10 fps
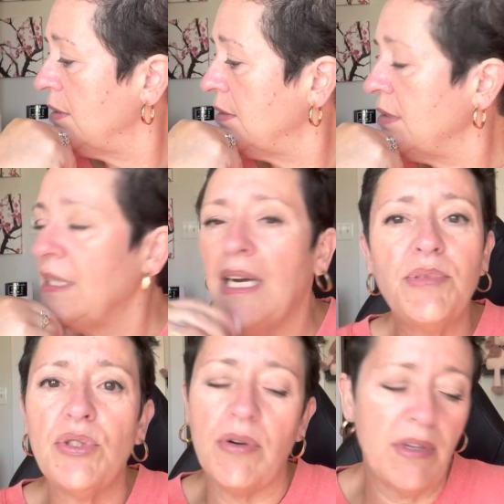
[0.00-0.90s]
Yeah, I'm
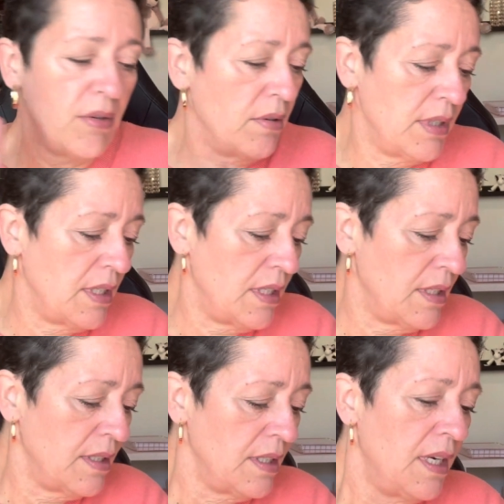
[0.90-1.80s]
sure I threw
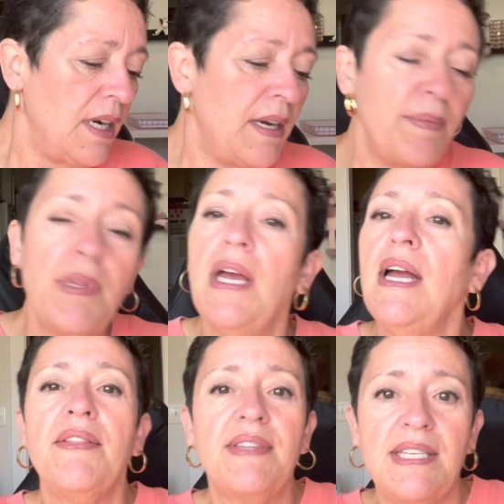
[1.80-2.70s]
it away.
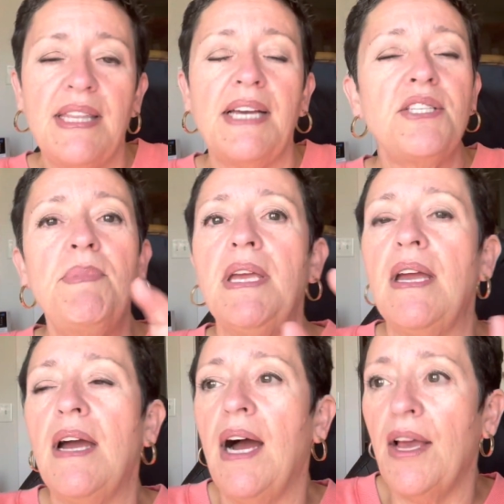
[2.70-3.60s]
See, that's me.
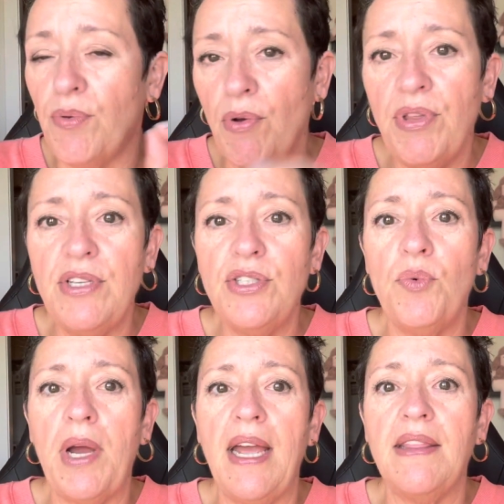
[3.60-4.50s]
I throw things
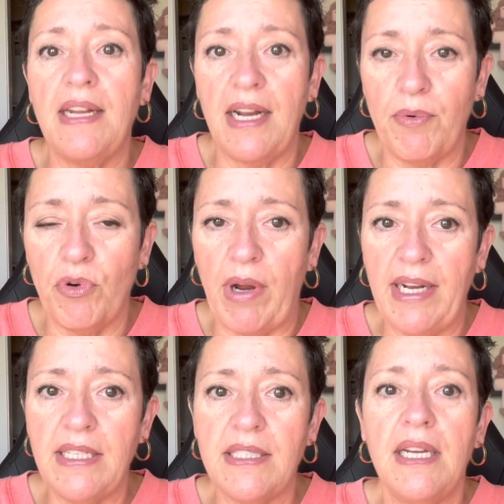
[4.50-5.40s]
away and then I regret
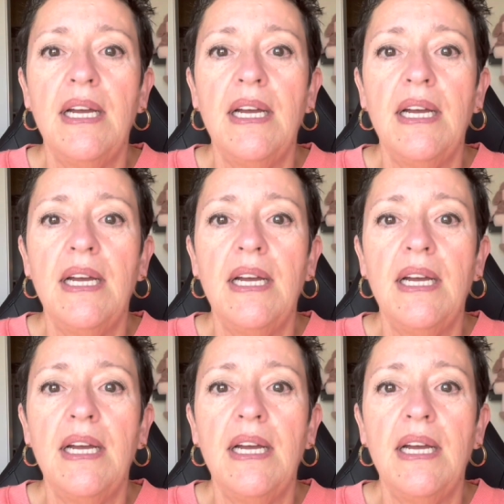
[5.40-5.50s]
it.